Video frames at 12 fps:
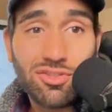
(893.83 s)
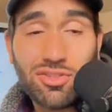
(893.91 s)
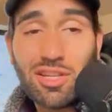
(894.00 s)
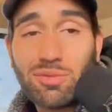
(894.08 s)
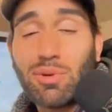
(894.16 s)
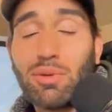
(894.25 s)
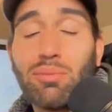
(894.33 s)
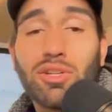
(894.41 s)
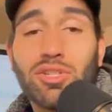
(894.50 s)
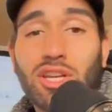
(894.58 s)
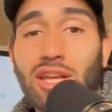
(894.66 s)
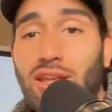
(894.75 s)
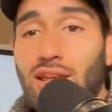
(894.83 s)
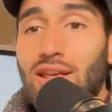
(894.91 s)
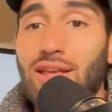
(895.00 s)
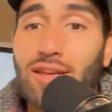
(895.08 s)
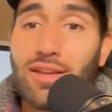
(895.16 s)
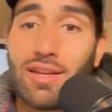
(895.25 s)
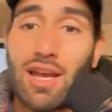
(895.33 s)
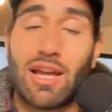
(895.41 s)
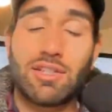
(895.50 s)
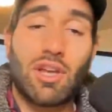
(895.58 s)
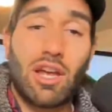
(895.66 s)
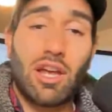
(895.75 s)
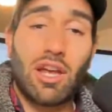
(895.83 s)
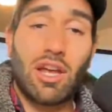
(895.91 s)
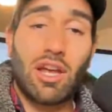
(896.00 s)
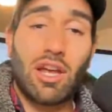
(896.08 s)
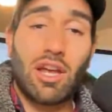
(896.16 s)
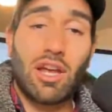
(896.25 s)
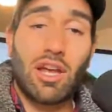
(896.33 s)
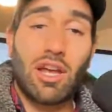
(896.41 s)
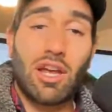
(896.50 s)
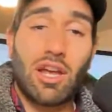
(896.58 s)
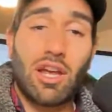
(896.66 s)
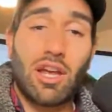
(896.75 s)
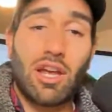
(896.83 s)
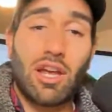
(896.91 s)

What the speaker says: So that's pretty much it. Guys, I do look at the comments.